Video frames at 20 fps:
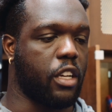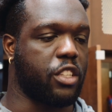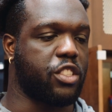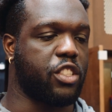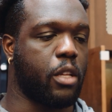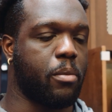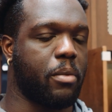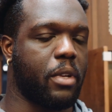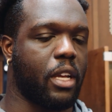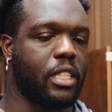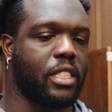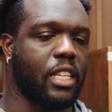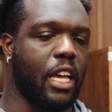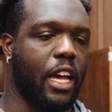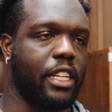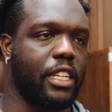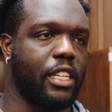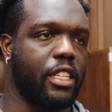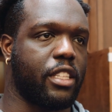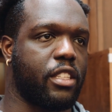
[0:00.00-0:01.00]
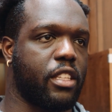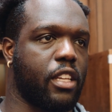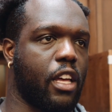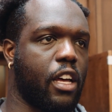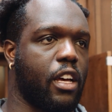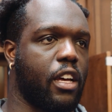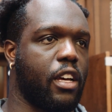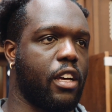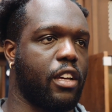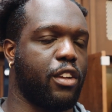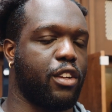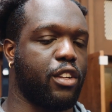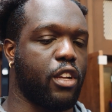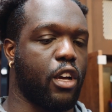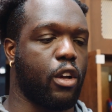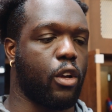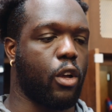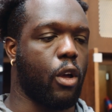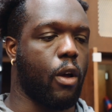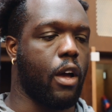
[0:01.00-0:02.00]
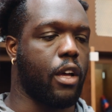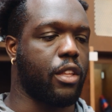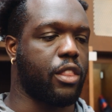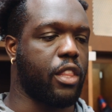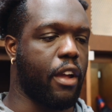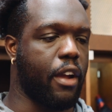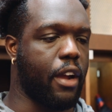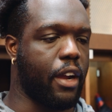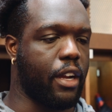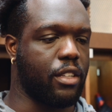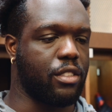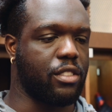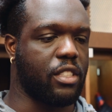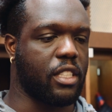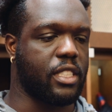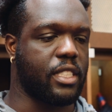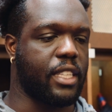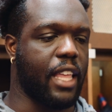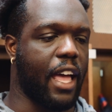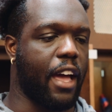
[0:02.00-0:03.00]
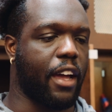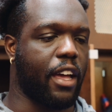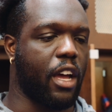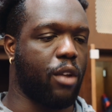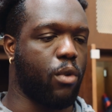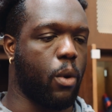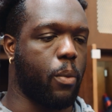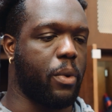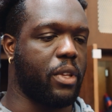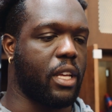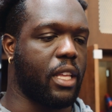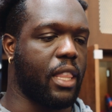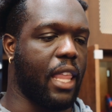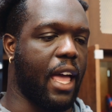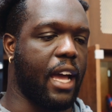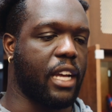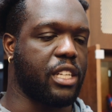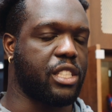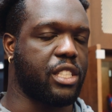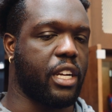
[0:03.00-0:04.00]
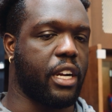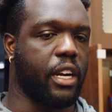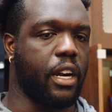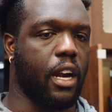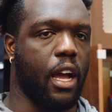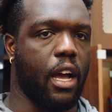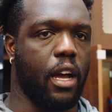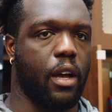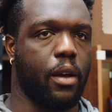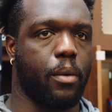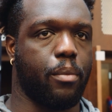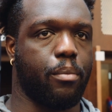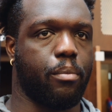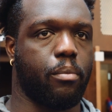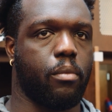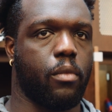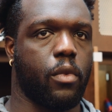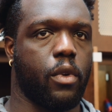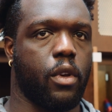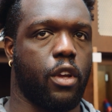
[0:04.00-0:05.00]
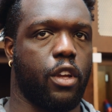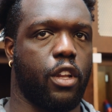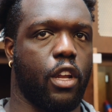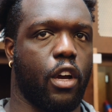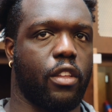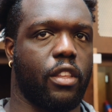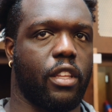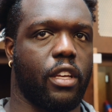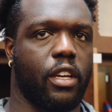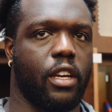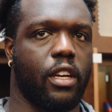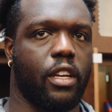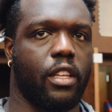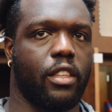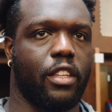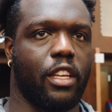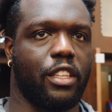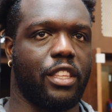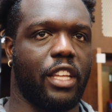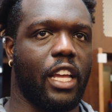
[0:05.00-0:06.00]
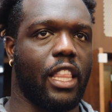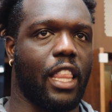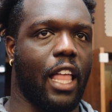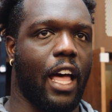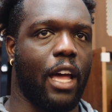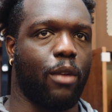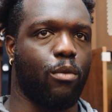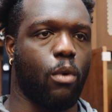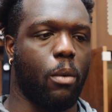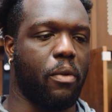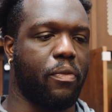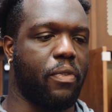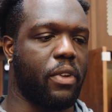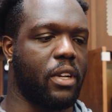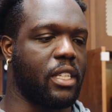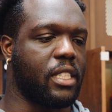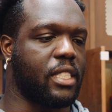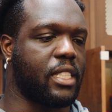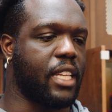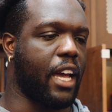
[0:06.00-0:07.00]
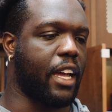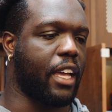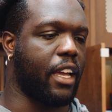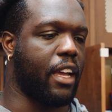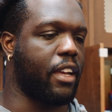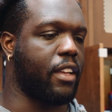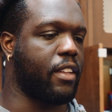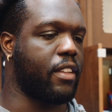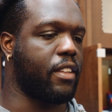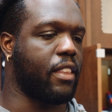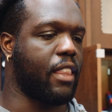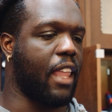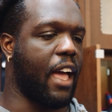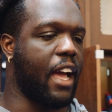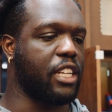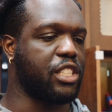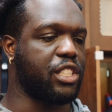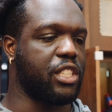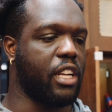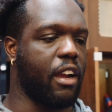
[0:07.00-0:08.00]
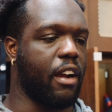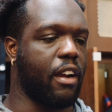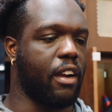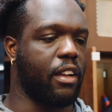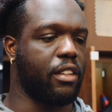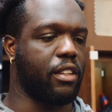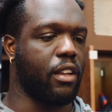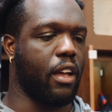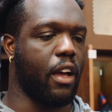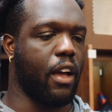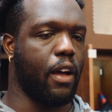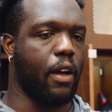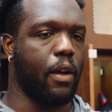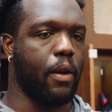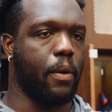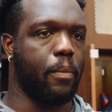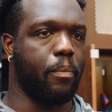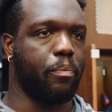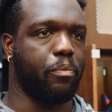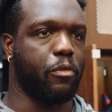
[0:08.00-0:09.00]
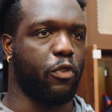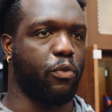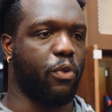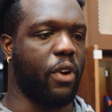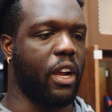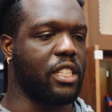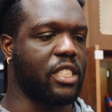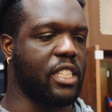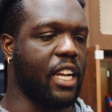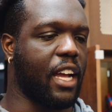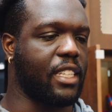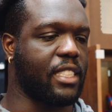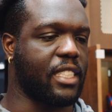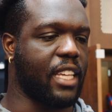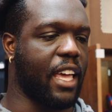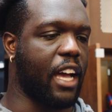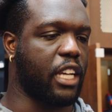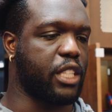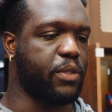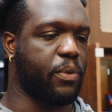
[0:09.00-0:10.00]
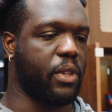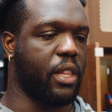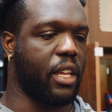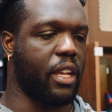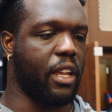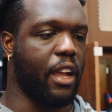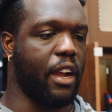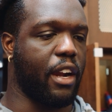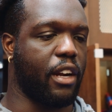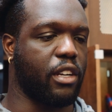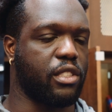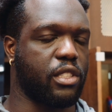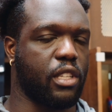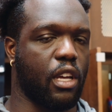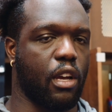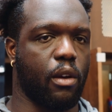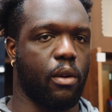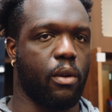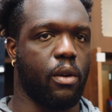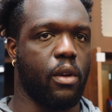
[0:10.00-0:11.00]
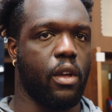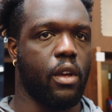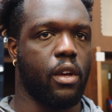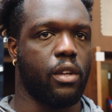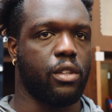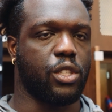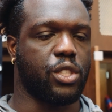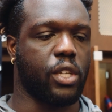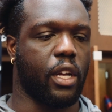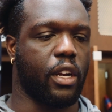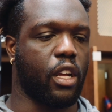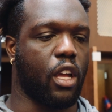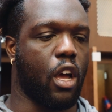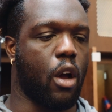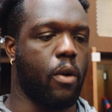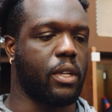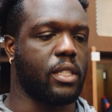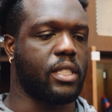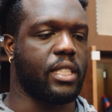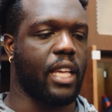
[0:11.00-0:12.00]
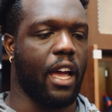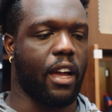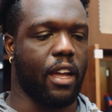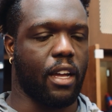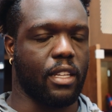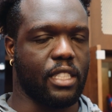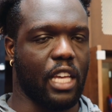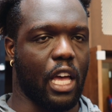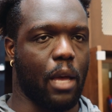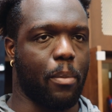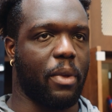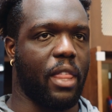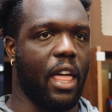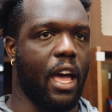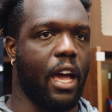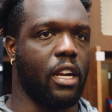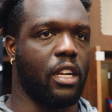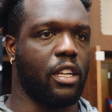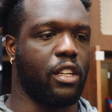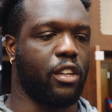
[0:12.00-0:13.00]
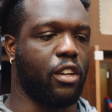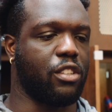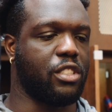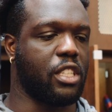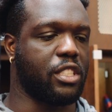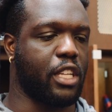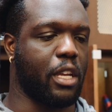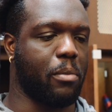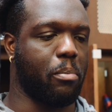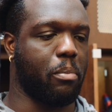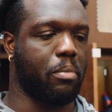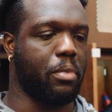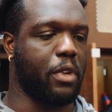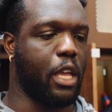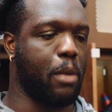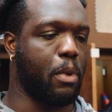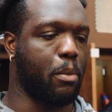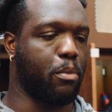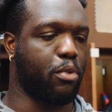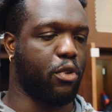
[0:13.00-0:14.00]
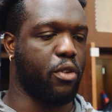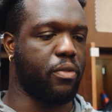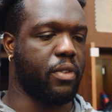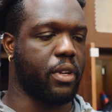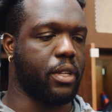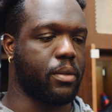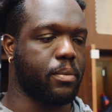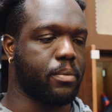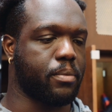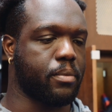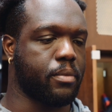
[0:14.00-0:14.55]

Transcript: Extremely excited to go out there and just stack on what we did last year. The D-line, where we finished second last year, and franchise sacks for the year. So just trying to go in a sack on top of that and just keep improving.